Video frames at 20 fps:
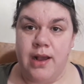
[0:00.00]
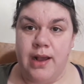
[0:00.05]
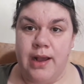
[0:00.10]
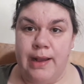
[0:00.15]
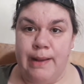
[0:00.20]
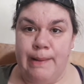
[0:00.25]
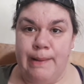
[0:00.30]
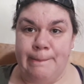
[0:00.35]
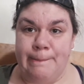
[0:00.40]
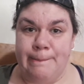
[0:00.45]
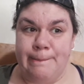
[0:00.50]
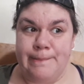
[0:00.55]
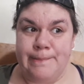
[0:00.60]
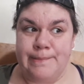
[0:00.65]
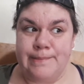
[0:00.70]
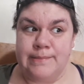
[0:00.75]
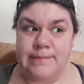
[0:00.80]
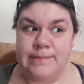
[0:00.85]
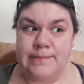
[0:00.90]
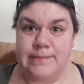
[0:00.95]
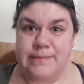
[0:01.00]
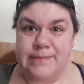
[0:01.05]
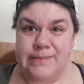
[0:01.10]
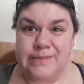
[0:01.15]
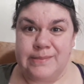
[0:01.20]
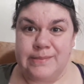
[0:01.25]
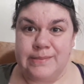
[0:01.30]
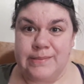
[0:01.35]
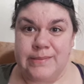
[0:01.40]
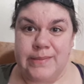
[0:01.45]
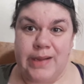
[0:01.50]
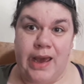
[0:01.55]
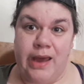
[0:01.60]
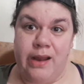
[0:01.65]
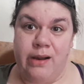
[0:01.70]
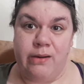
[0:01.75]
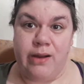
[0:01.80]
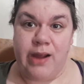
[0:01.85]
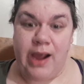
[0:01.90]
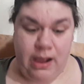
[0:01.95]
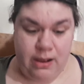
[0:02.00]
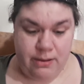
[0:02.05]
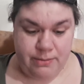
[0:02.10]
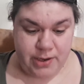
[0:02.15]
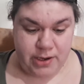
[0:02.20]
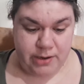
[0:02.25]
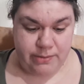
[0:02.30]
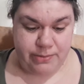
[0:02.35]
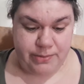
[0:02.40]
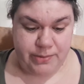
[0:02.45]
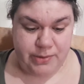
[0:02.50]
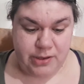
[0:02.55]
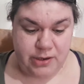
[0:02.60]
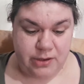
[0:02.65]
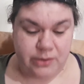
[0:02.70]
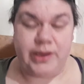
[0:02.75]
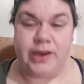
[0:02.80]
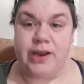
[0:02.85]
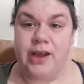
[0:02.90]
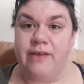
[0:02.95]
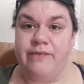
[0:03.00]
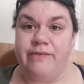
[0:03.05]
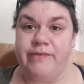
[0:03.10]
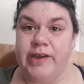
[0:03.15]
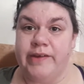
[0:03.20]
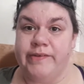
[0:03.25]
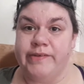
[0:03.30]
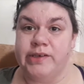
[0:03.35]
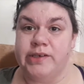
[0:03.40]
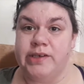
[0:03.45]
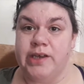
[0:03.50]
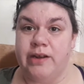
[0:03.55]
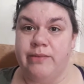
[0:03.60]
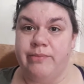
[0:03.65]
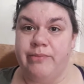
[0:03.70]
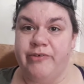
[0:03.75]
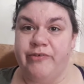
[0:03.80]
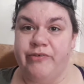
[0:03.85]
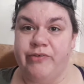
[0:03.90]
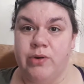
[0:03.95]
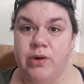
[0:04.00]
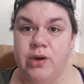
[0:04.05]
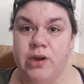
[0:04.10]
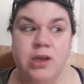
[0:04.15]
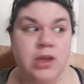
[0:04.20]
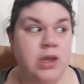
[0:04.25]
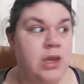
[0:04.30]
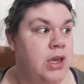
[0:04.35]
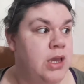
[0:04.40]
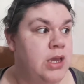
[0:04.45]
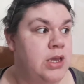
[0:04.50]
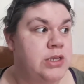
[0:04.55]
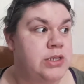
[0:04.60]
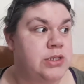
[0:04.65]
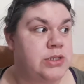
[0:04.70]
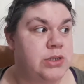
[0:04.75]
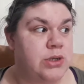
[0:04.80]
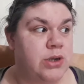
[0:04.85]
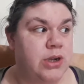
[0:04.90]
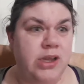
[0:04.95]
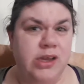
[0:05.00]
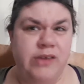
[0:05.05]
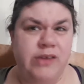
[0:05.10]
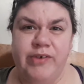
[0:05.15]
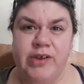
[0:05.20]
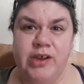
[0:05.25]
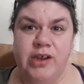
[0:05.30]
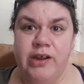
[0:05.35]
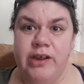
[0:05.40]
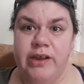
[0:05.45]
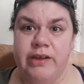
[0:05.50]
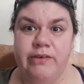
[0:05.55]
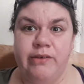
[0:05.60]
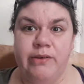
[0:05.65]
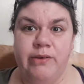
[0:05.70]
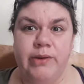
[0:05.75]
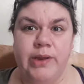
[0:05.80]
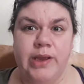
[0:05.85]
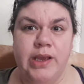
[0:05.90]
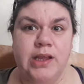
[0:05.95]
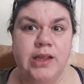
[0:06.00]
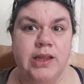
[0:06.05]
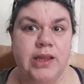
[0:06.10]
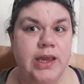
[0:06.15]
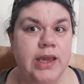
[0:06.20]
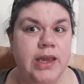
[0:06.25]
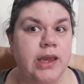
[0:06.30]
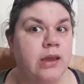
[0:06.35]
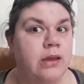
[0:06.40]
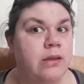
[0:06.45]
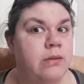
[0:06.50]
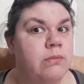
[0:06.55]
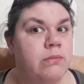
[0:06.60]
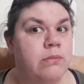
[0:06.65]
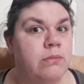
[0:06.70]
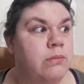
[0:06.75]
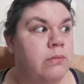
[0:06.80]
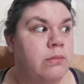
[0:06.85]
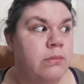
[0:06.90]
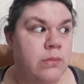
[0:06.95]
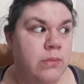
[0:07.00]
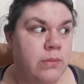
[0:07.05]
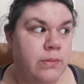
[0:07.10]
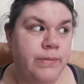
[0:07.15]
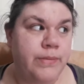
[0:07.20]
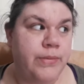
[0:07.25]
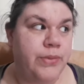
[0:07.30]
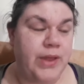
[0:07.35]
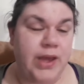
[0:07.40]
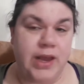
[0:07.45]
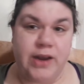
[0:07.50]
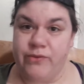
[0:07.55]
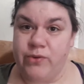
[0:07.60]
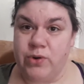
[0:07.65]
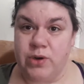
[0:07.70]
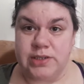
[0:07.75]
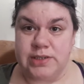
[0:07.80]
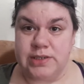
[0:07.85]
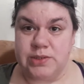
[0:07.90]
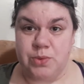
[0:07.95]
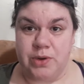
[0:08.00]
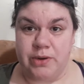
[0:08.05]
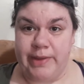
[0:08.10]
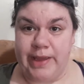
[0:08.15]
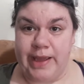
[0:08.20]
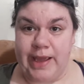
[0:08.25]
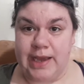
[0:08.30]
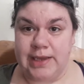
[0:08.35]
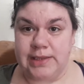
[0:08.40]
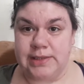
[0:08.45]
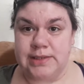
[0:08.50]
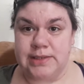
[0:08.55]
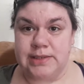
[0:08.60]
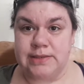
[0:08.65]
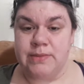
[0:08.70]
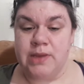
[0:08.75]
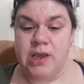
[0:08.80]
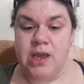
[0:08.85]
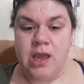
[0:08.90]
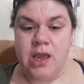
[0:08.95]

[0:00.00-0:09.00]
I don't know how I'm going to do it. I've never done it before. Sorry if you're hearing crinkling. That, of course, is one of my cats.